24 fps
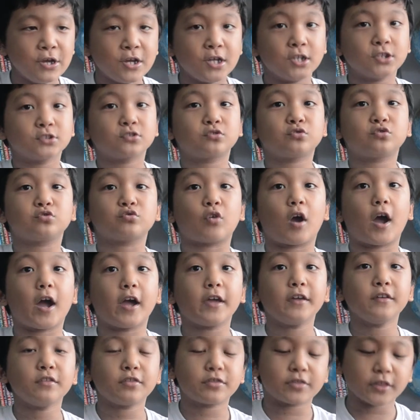
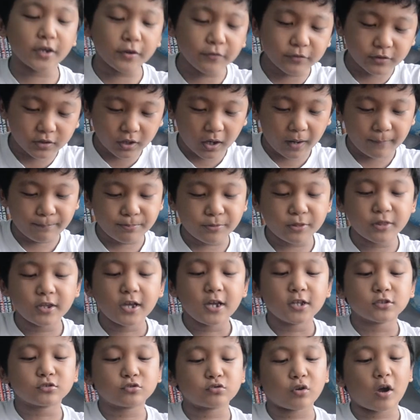Triceratops.
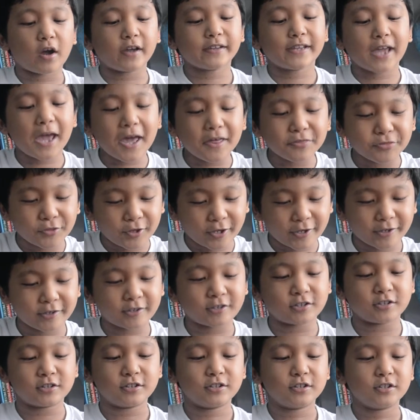Triassic.
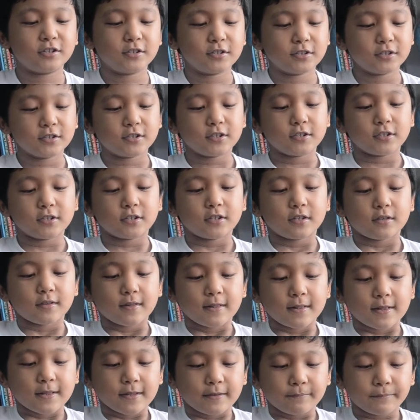
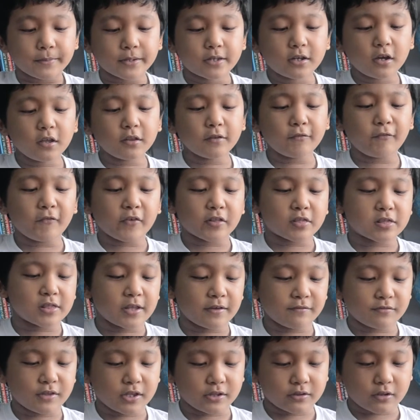Because of it
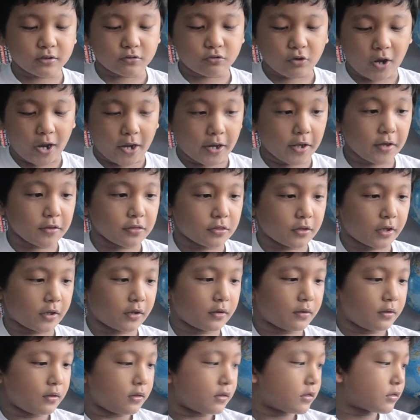lives in the Triassic,
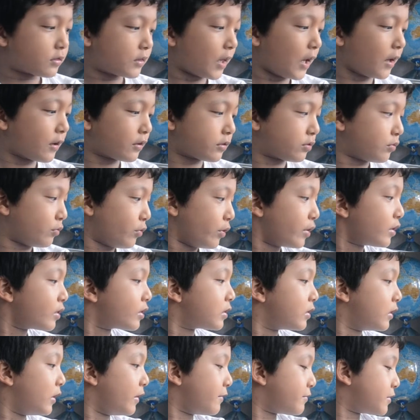Stegosaurus
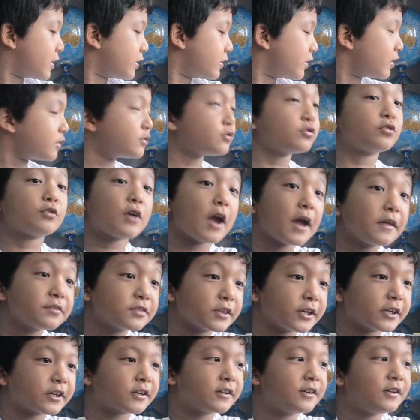lives in the
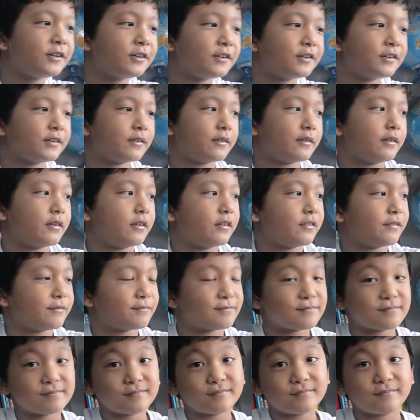Jurassic.
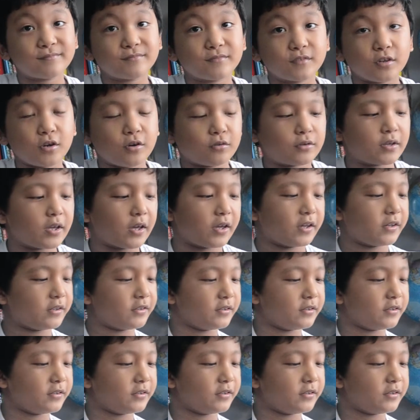Okay.